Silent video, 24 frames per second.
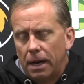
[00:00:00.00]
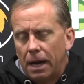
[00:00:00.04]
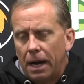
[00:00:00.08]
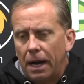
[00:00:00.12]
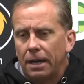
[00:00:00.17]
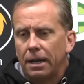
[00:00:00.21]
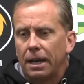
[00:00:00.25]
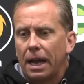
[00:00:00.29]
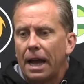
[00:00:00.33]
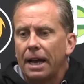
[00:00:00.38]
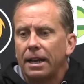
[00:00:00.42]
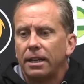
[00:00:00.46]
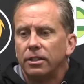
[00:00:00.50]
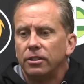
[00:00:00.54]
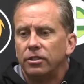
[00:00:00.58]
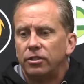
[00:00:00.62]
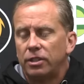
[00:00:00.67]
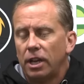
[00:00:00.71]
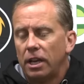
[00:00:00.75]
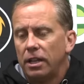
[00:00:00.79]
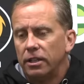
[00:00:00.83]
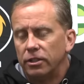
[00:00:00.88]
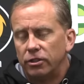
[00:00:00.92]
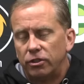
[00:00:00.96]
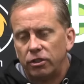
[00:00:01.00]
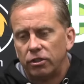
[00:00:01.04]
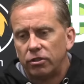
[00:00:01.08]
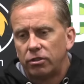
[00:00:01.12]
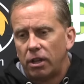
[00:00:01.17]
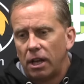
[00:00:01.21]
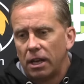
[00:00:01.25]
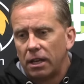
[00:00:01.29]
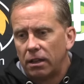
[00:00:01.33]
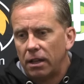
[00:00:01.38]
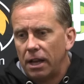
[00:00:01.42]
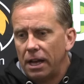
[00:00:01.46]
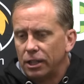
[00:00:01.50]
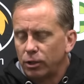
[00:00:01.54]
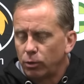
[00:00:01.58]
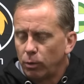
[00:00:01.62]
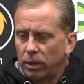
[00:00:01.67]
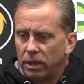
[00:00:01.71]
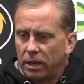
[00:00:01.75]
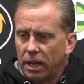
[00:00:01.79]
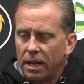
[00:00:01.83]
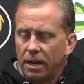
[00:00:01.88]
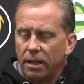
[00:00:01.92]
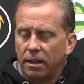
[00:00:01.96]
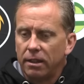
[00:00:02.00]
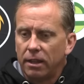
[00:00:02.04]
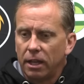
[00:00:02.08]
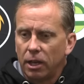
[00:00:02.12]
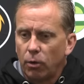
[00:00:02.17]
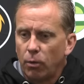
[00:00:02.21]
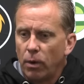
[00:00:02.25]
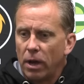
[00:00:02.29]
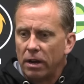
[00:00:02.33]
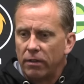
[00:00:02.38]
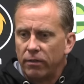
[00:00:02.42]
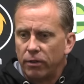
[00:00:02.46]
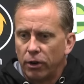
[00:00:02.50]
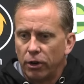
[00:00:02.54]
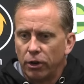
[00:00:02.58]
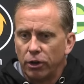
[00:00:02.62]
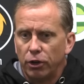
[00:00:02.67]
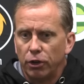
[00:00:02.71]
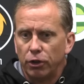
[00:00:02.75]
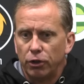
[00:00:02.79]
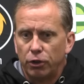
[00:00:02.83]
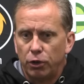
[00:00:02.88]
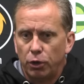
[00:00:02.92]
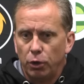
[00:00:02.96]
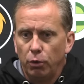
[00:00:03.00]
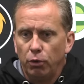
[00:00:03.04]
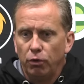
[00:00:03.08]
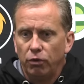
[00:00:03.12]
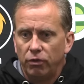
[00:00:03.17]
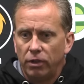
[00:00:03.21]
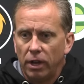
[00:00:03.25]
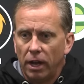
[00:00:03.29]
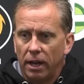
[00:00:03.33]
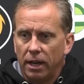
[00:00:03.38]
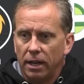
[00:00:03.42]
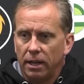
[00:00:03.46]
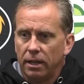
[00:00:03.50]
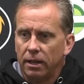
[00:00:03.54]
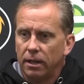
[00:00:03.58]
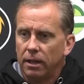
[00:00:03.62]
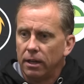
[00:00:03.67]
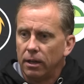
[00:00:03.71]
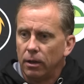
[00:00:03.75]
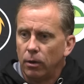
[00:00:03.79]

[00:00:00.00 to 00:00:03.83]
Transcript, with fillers: I, I can say this just like last week. I didn't think we had a very good Tuesday.